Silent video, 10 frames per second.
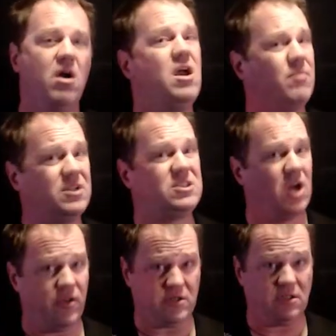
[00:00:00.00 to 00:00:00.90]
But still,
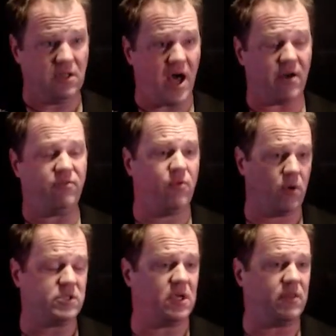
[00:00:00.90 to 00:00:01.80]
there's a lot of force
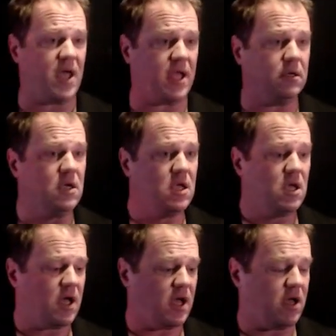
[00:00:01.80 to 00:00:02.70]
on that
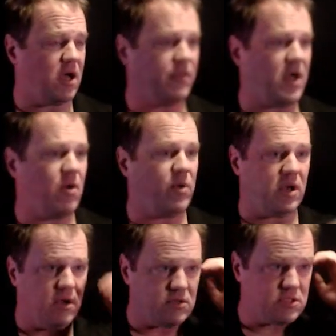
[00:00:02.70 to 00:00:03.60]

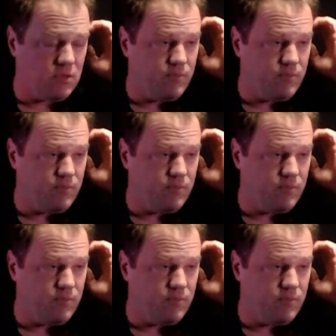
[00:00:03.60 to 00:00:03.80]
window. So